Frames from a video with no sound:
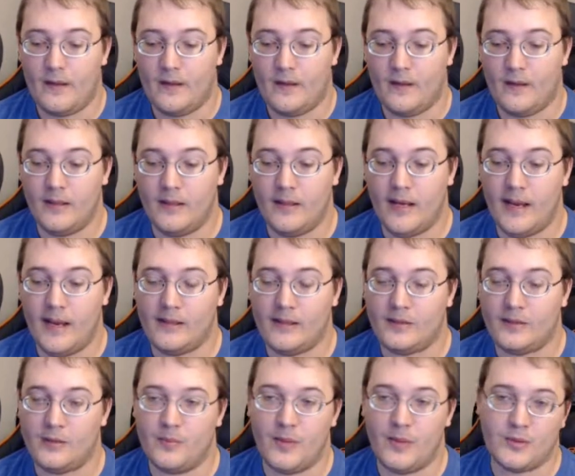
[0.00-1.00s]
It
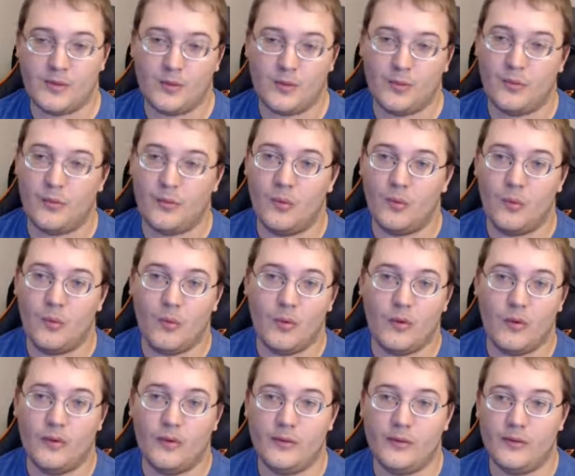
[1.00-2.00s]
has special
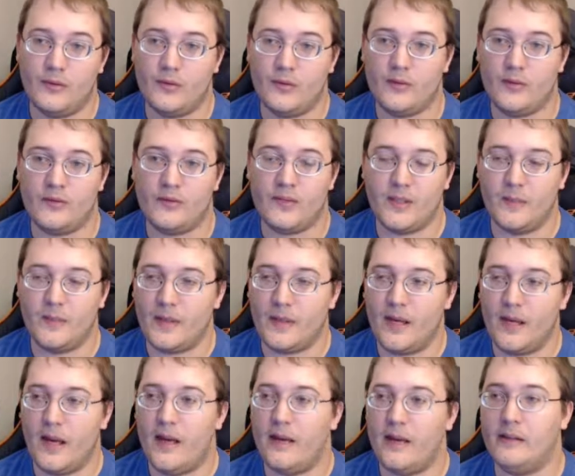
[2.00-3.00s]
rewards of some
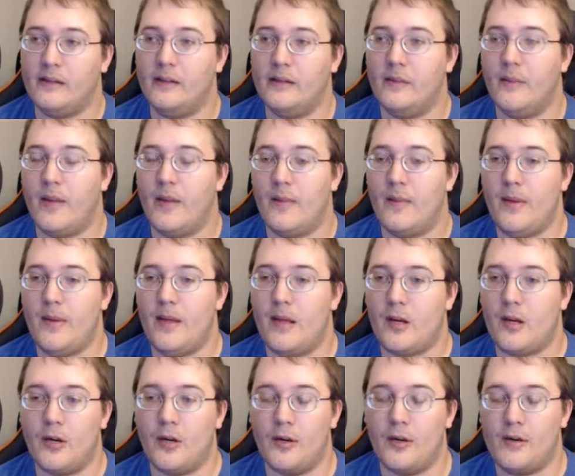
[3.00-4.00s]
kind, maybe a
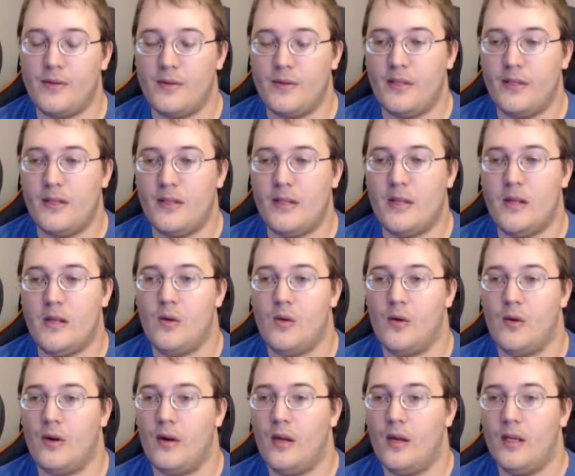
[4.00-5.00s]
currency
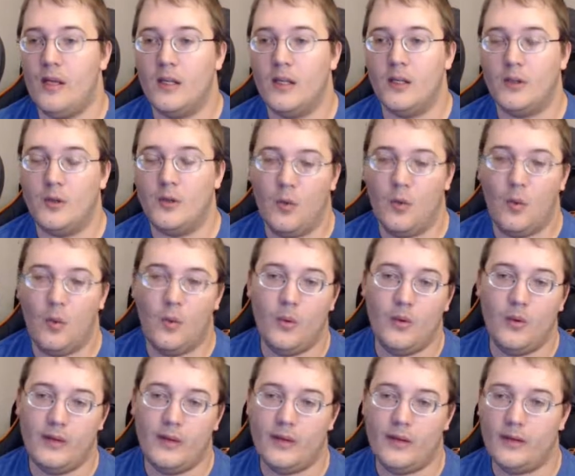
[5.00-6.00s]
or a
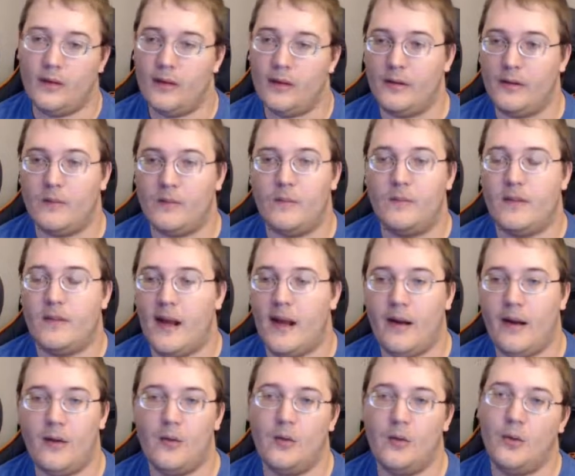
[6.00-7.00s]
toy or
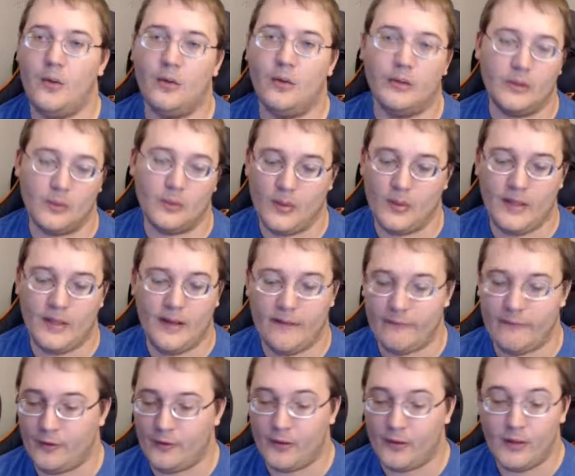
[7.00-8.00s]
title or
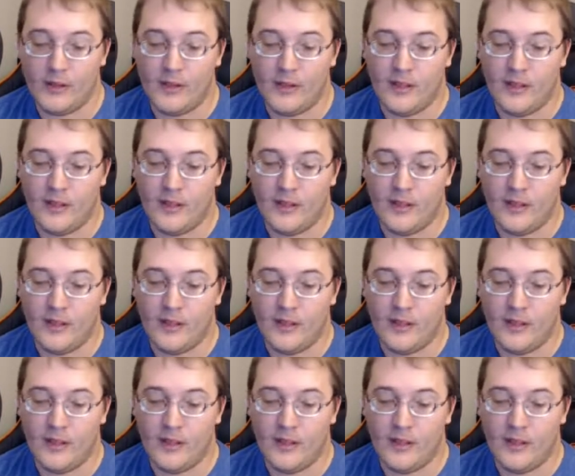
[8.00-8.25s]
whatever.